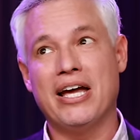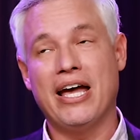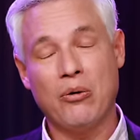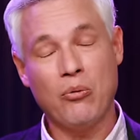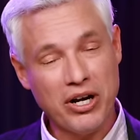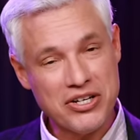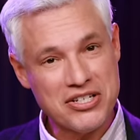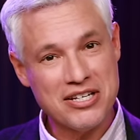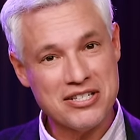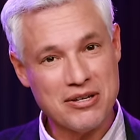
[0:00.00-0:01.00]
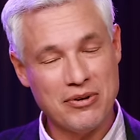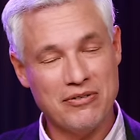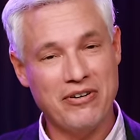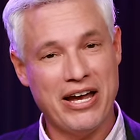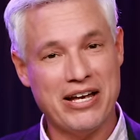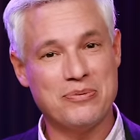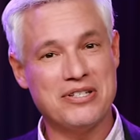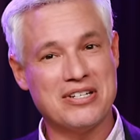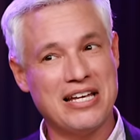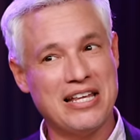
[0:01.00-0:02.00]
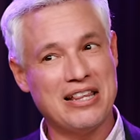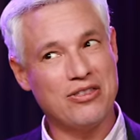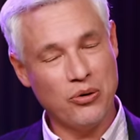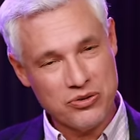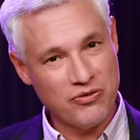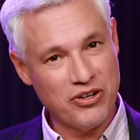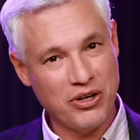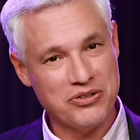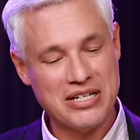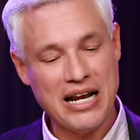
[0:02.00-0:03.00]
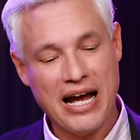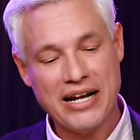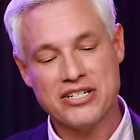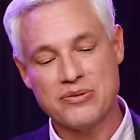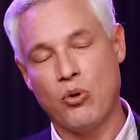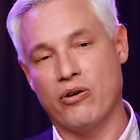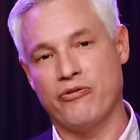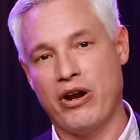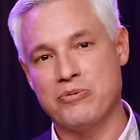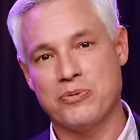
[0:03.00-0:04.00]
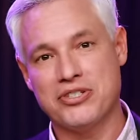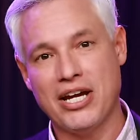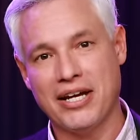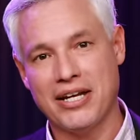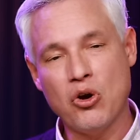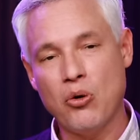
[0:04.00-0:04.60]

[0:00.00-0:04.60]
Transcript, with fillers: and I want to see some advancements in those fields and not just more frames per second.